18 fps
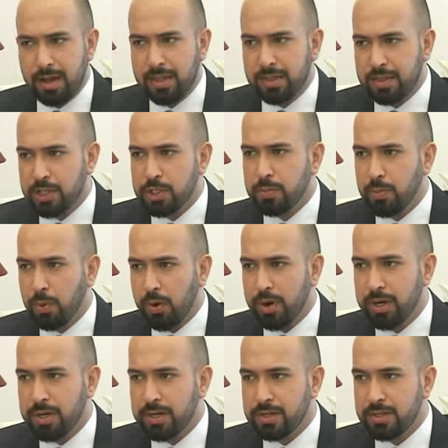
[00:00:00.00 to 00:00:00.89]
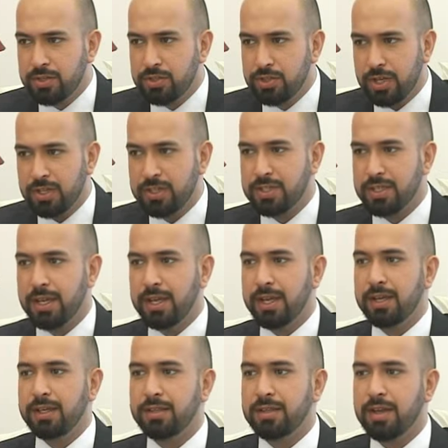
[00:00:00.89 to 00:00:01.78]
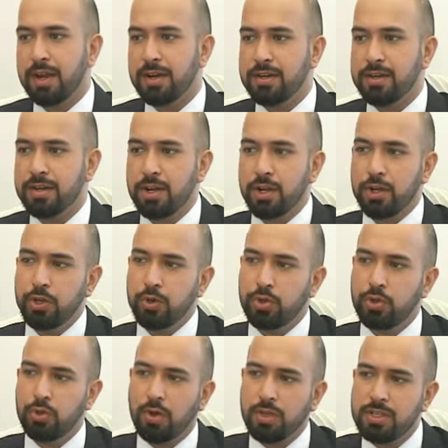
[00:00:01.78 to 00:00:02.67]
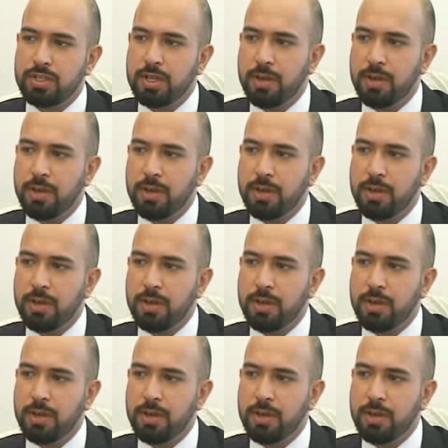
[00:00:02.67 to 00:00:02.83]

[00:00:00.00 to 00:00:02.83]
at this point, just saying that you thought